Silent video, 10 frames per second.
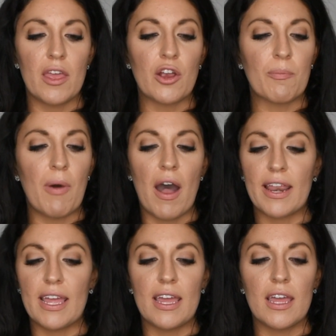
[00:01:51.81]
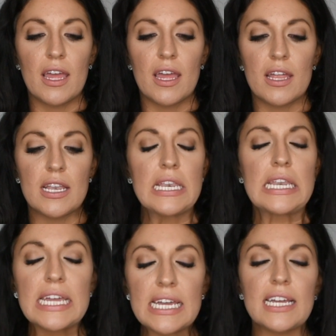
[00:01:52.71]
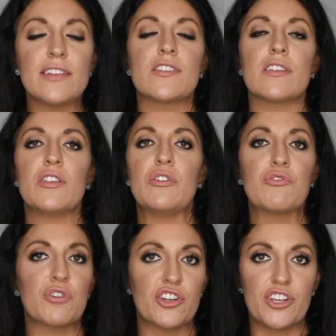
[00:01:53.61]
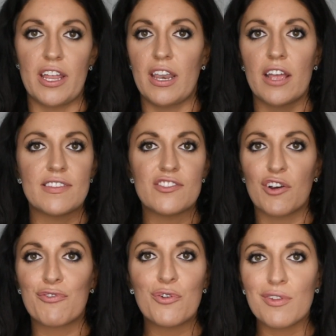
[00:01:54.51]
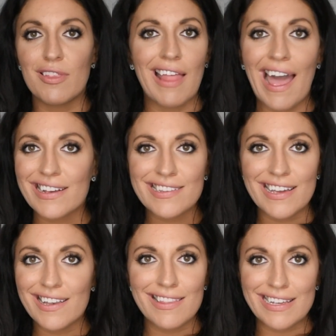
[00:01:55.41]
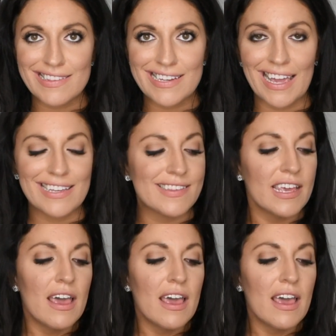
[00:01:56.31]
Your body needs nutrition since our food lacks it these days.